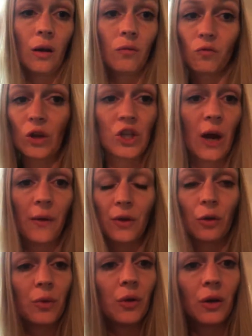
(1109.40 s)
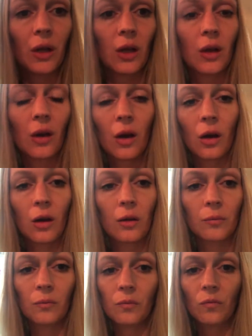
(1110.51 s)
reach out in the community.
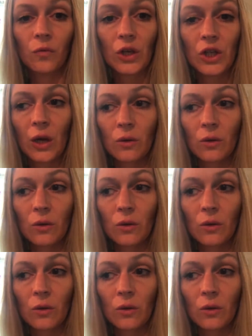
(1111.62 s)
Reach